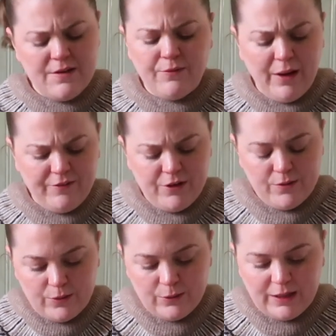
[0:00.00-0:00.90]
whatever you
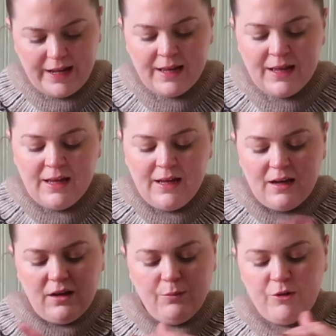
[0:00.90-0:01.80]
call it,
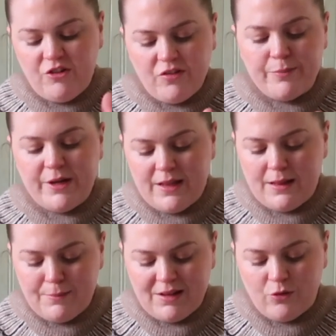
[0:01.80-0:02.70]
which is the bit that
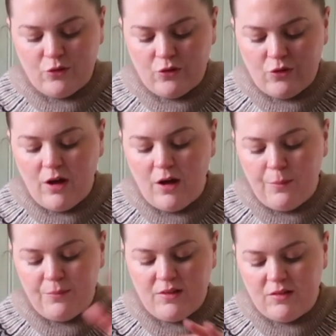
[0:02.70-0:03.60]
the mantle
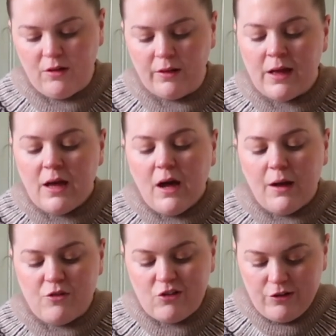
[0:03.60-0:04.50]
sits on.
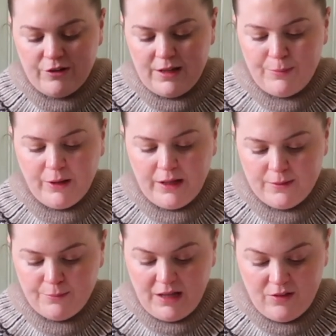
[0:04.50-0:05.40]
I'm just currently pulling
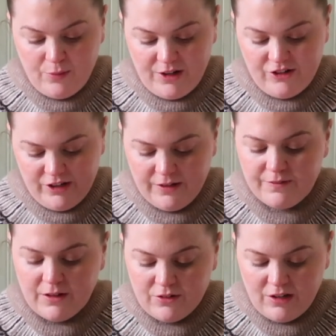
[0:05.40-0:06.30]
up my inspiration
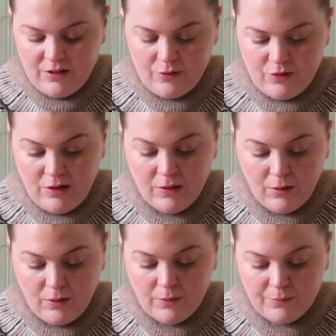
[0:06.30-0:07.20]
photos
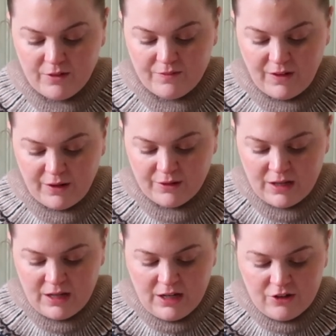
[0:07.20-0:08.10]
on the phone
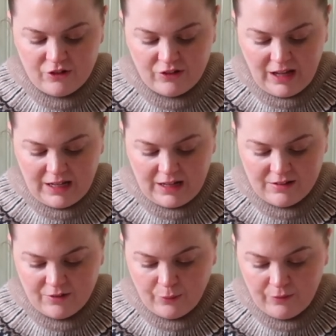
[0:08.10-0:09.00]
just to get an
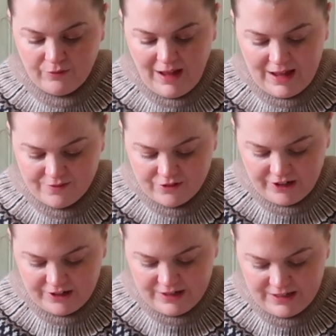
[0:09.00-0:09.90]
idea of what they have
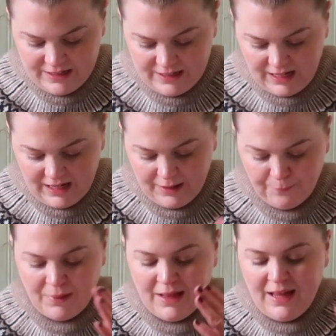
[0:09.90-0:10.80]
done
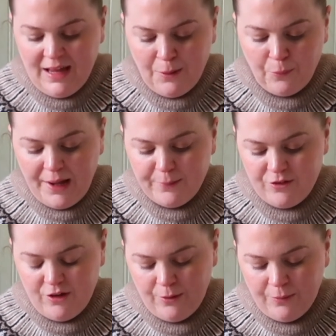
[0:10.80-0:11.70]
and what I would
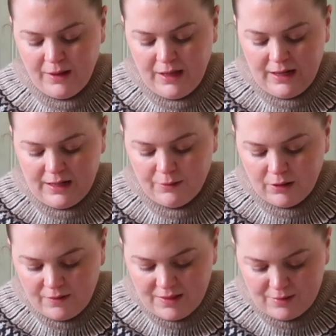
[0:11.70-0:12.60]
do. Now a
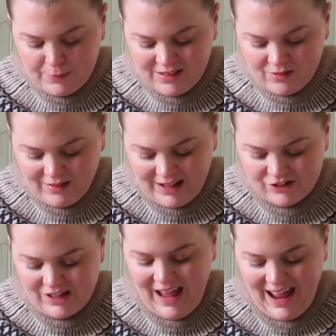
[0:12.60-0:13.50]
lot of these mantles
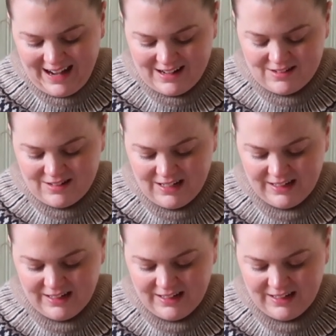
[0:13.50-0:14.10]
actually end